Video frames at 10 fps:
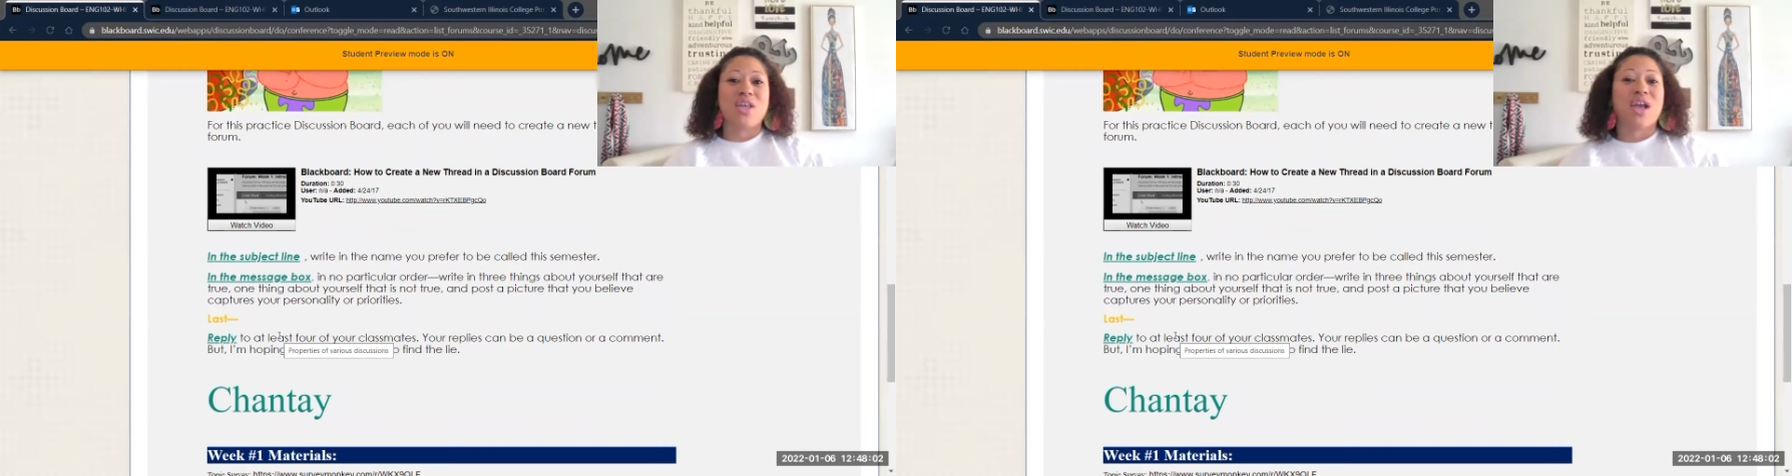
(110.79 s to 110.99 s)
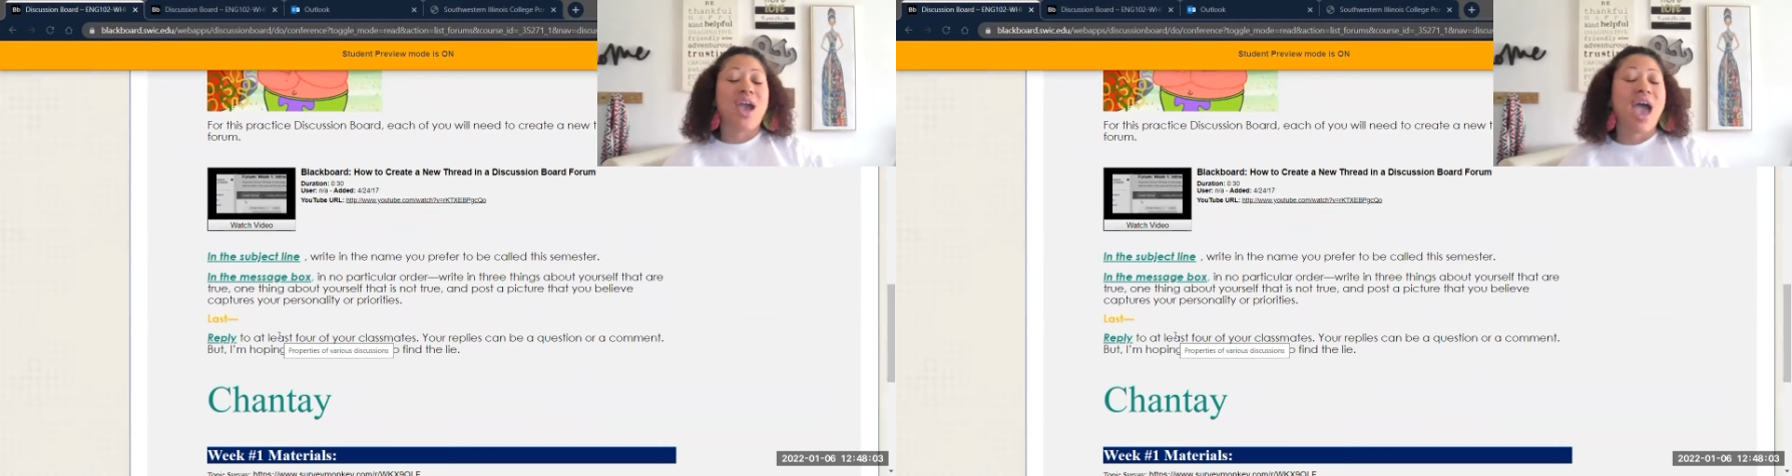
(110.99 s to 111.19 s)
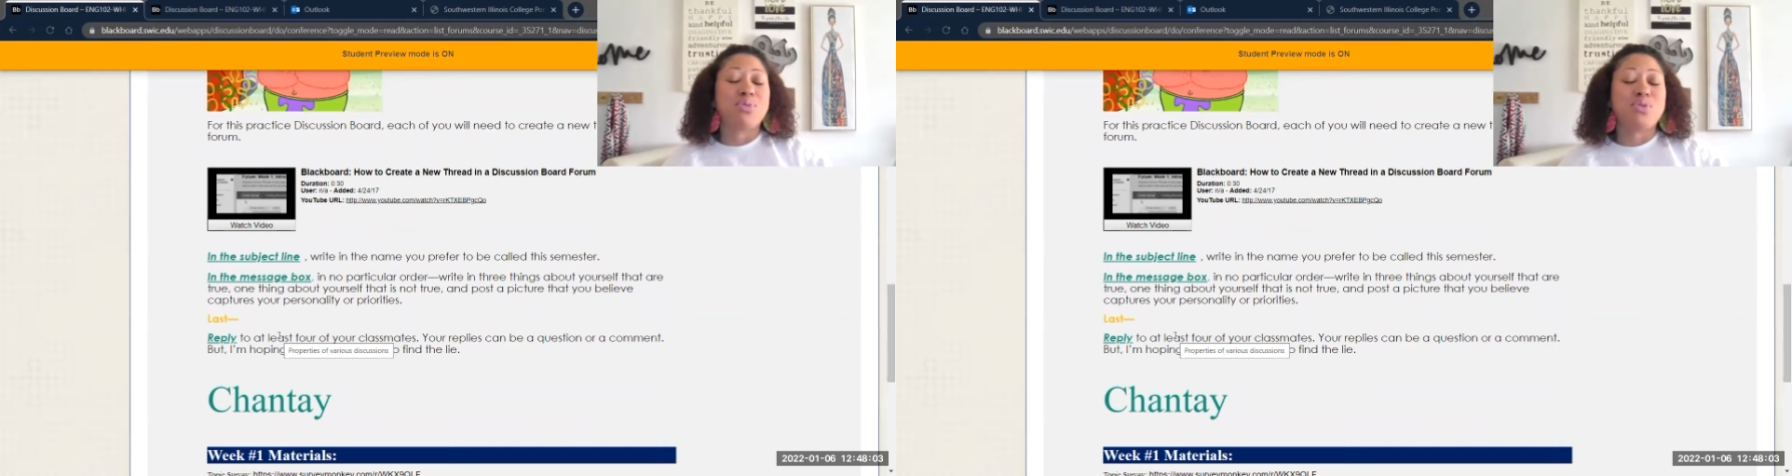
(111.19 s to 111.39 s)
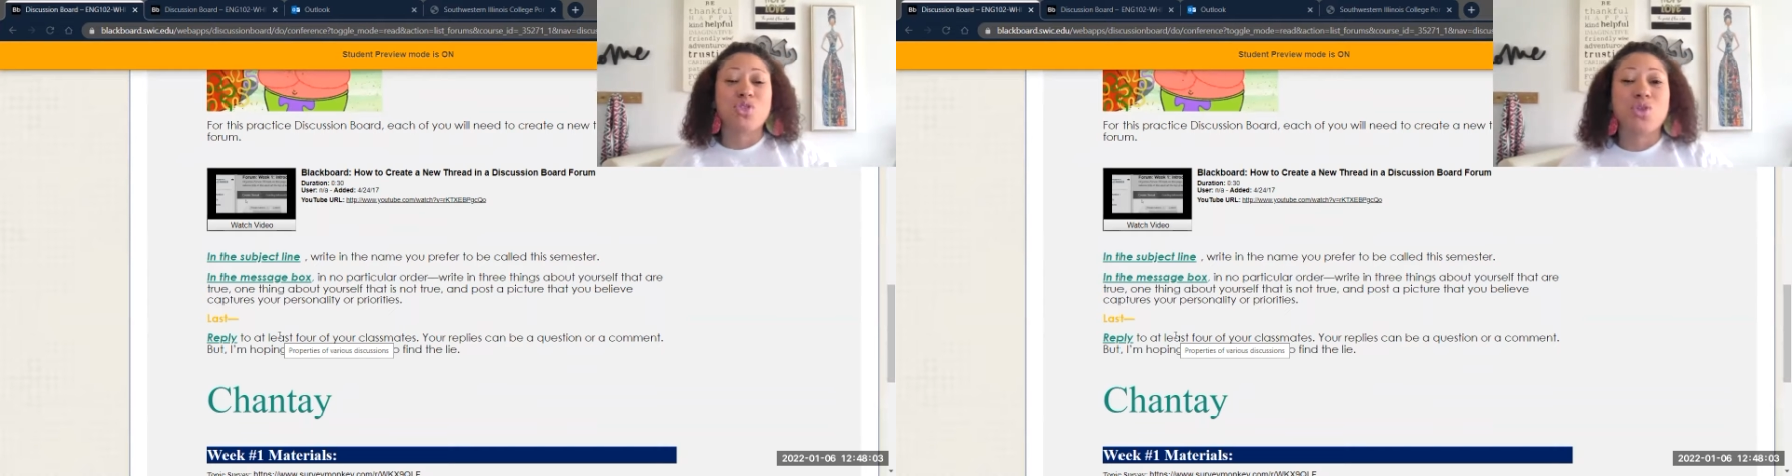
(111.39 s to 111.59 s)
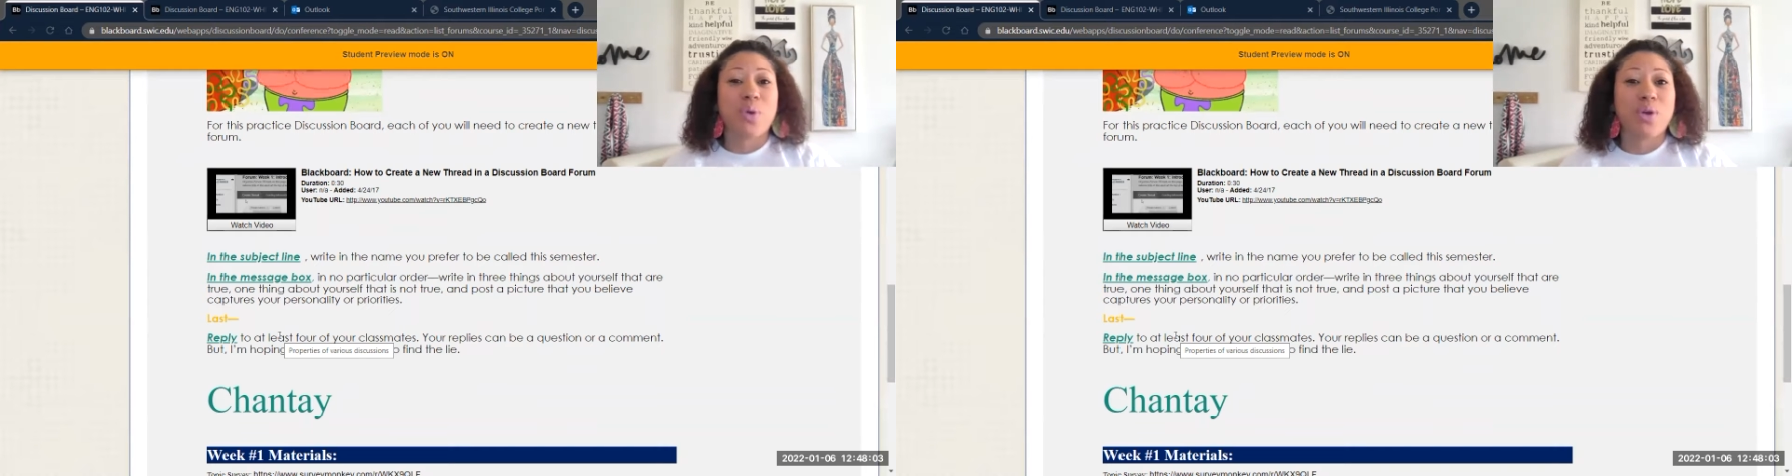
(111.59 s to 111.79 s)
that
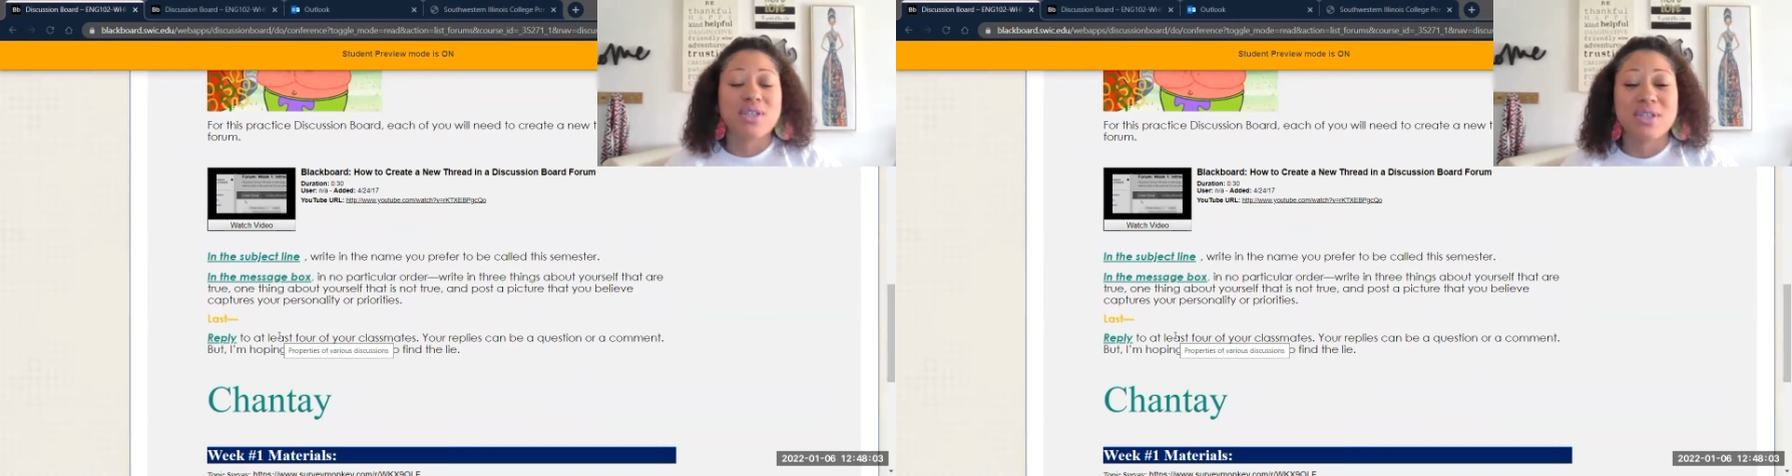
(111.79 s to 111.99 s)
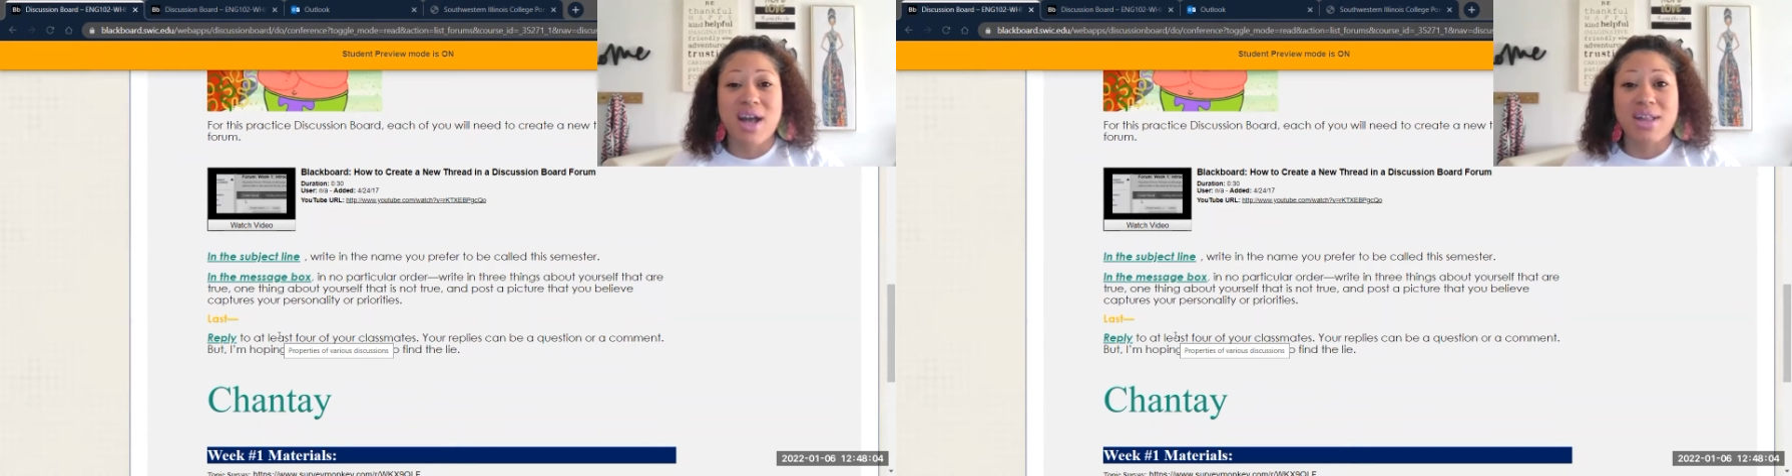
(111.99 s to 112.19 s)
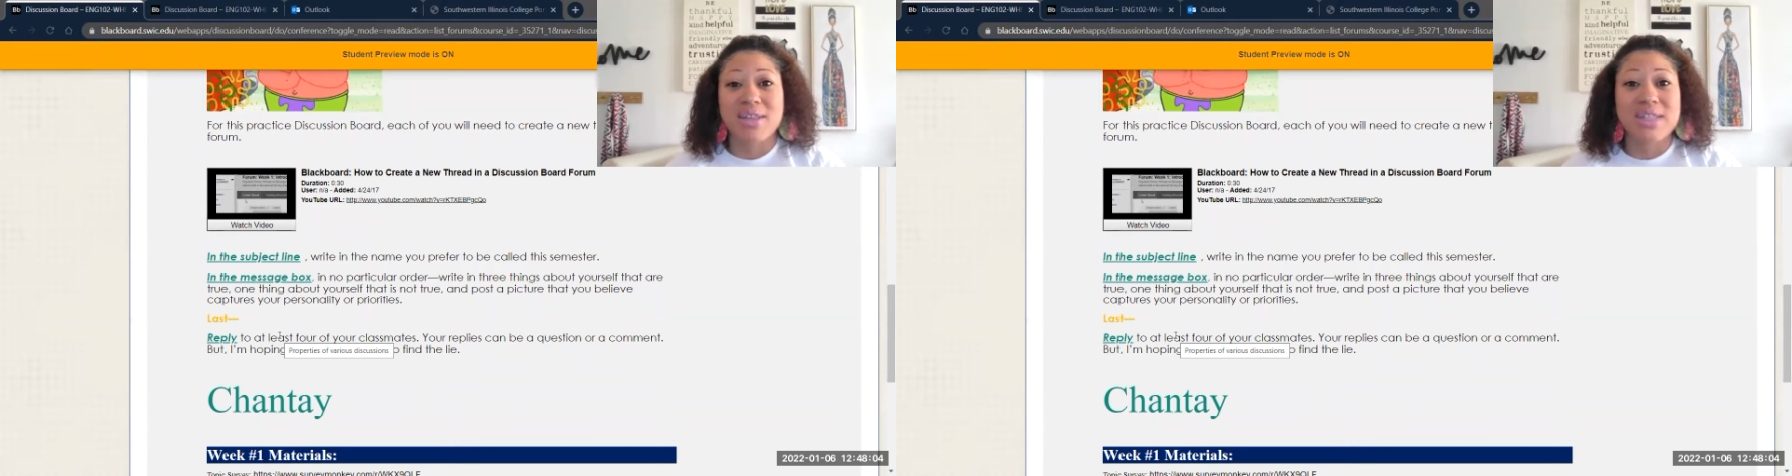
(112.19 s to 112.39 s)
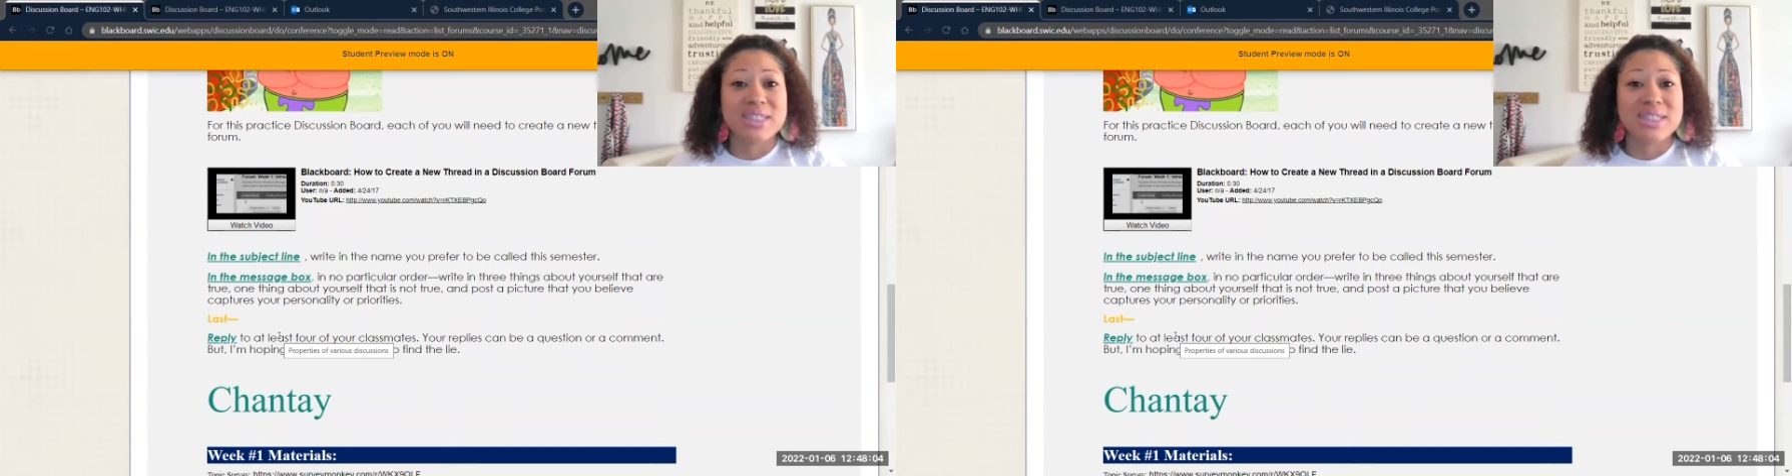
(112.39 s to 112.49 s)
captures your personality